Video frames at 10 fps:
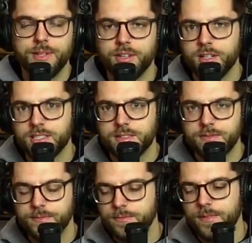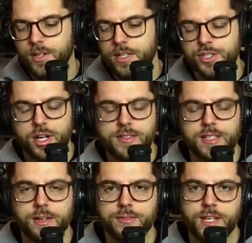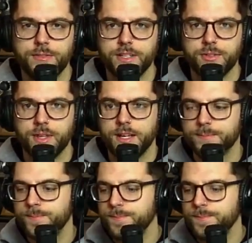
they're gonna shut it down if I do that.